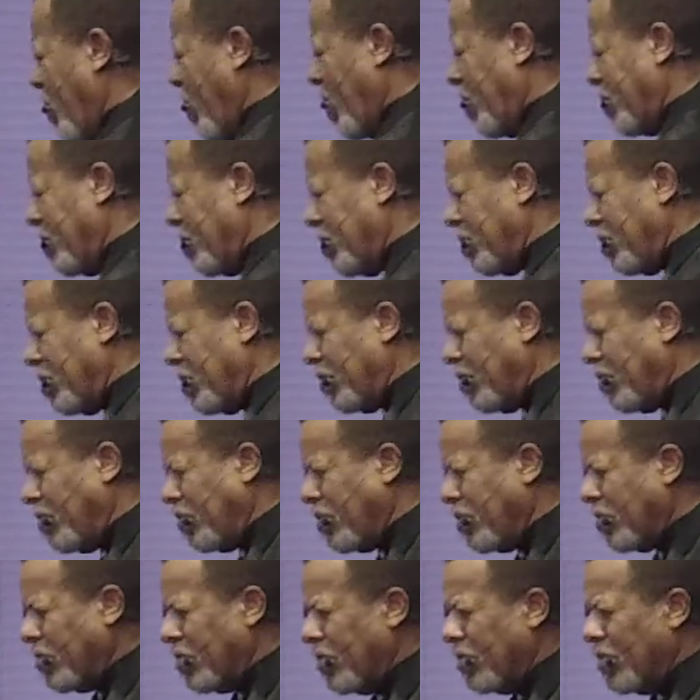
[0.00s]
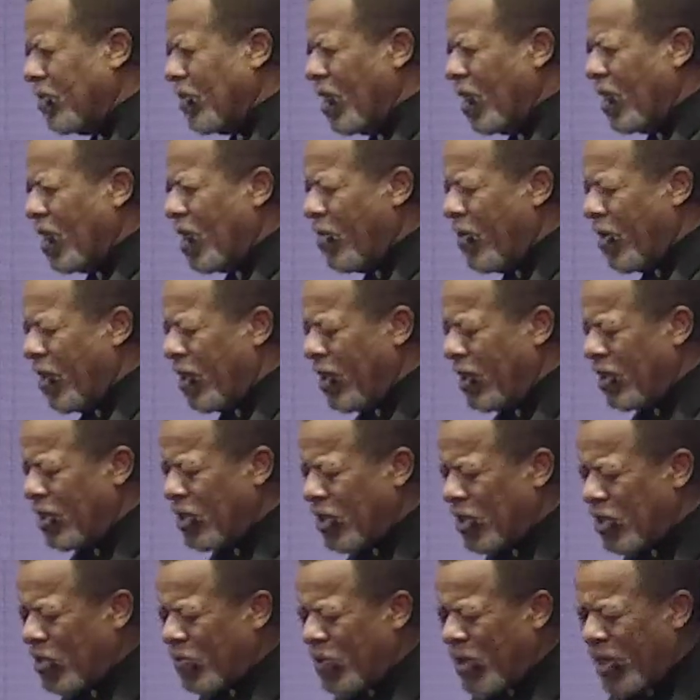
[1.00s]
on. Come on, let's
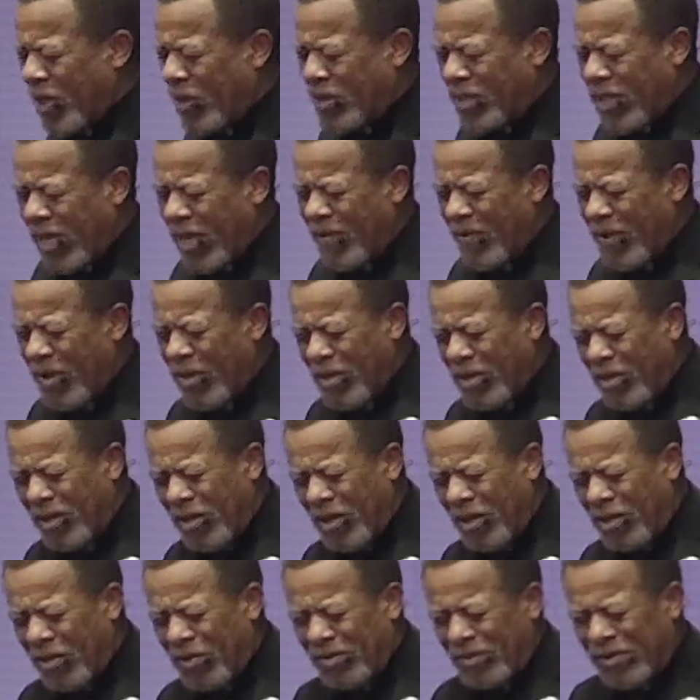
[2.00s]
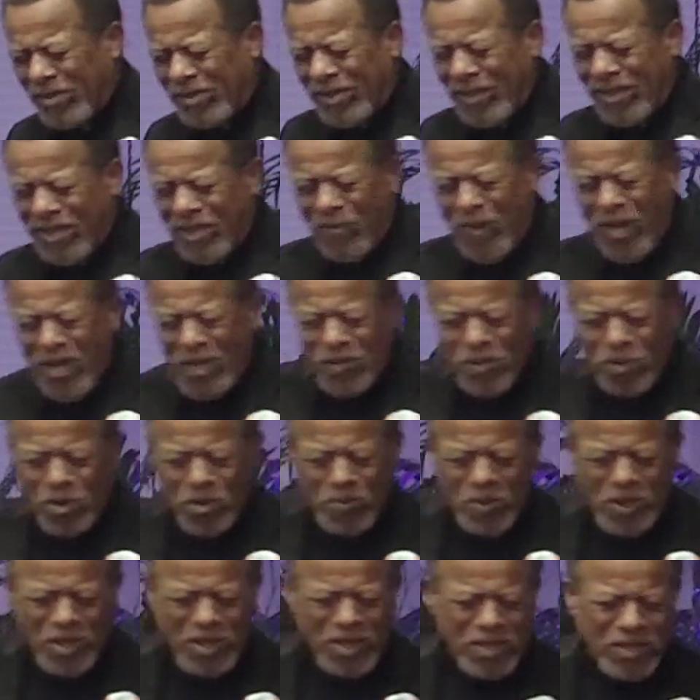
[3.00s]
just spend the time. You know, you might as well
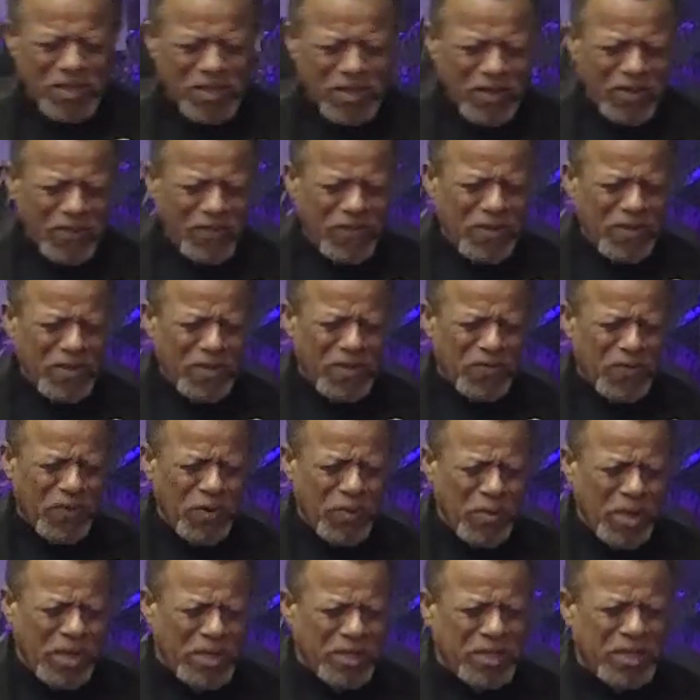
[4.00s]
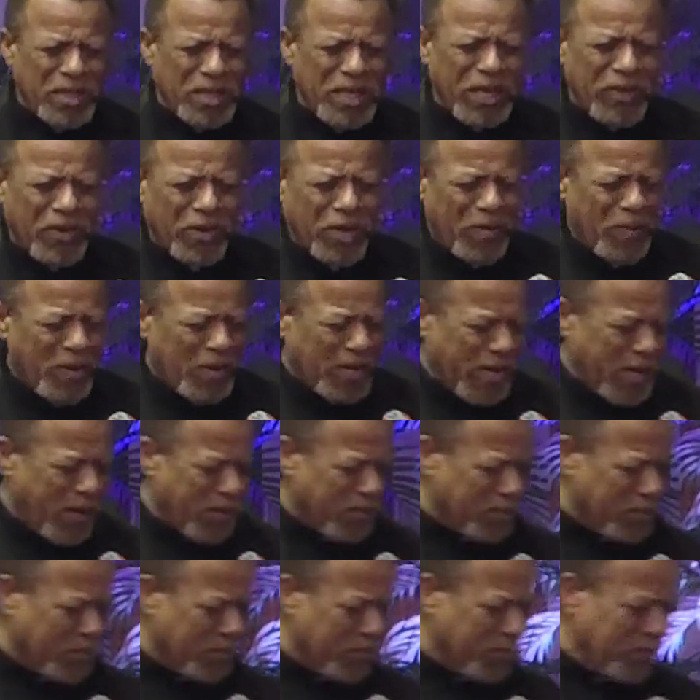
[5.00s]
spend this just a few minutes together. Come on
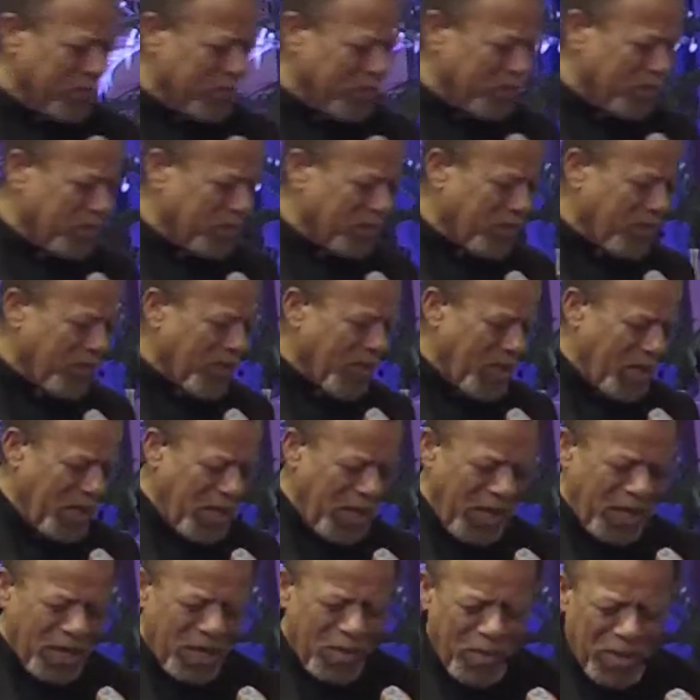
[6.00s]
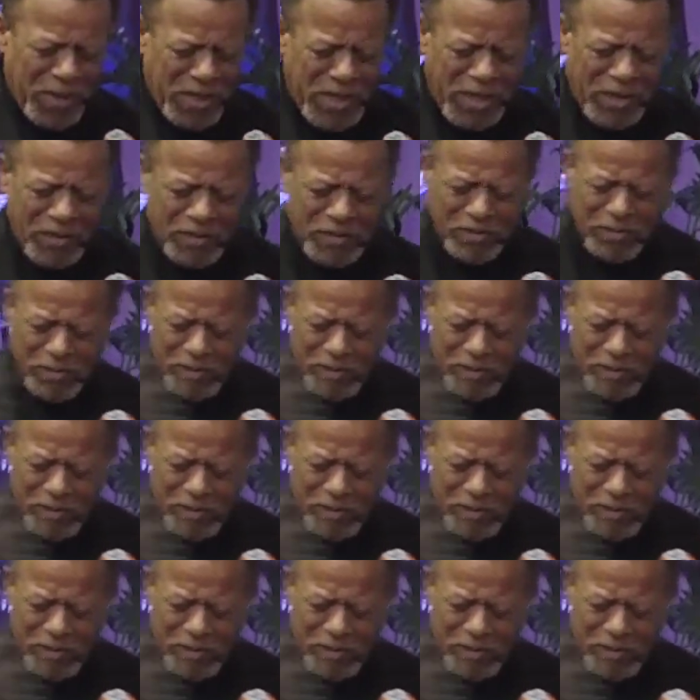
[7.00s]
down. Yeah, come on down.